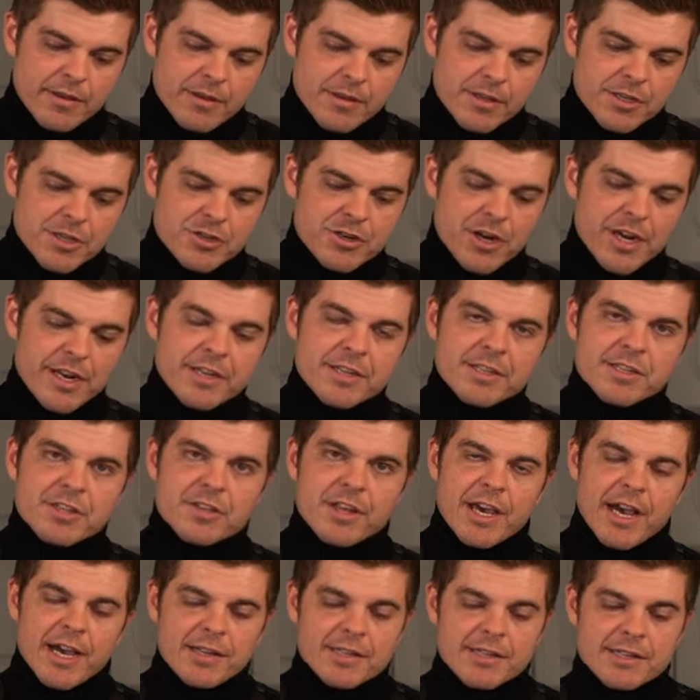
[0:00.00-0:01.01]
straight into
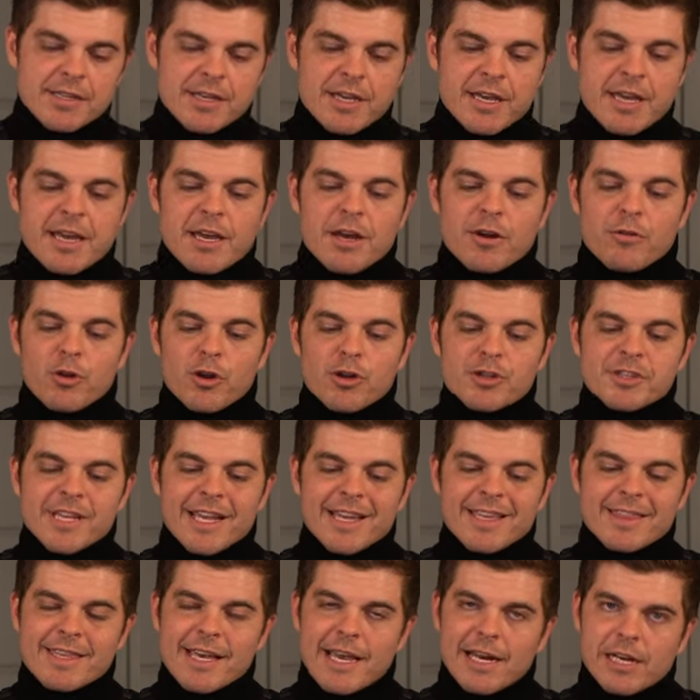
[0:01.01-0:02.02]
that.
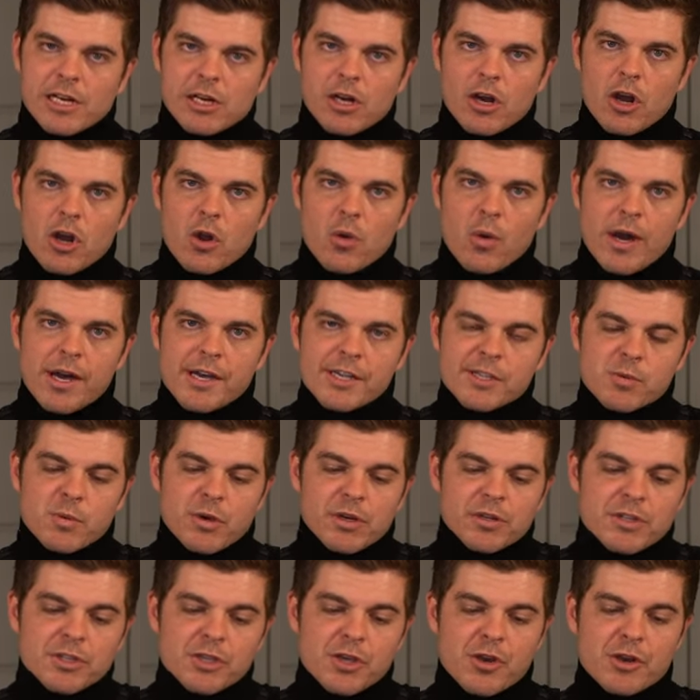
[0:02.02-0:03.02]
Rotate that clockwise
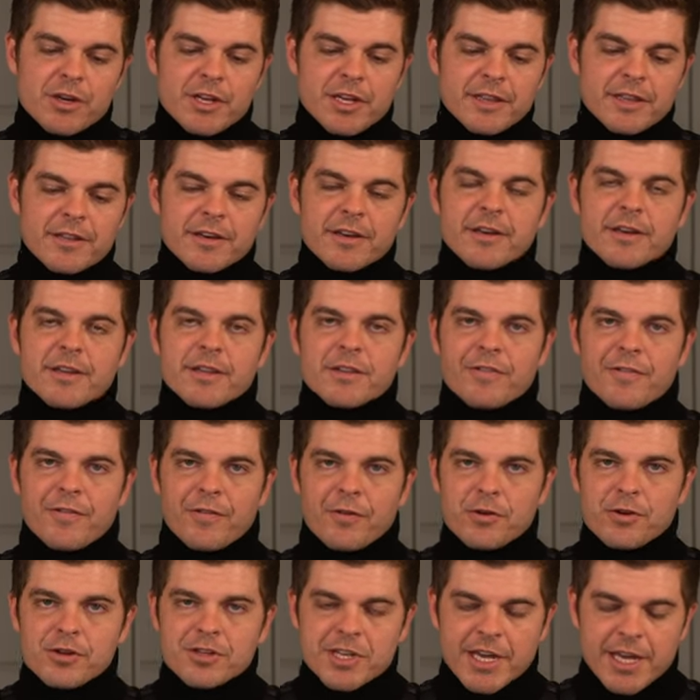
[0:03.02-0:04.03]
while turning the, the
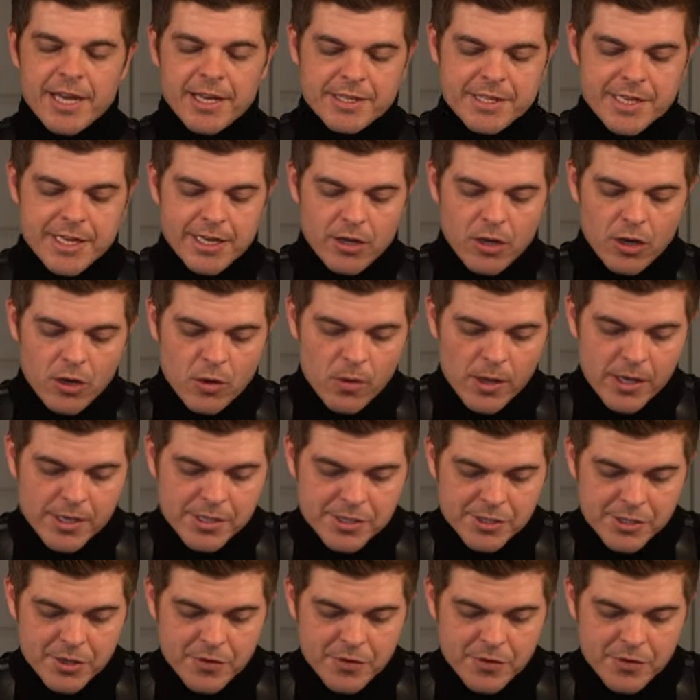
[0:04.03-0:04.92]
fruit anti-clockwise.